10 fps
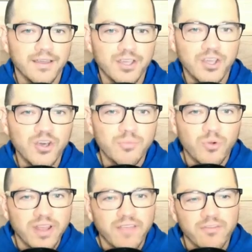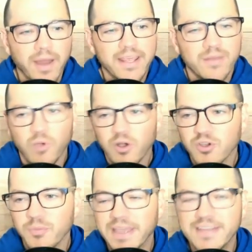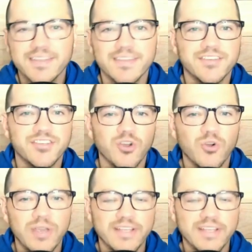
Good morning, everybody, and welcome into the show.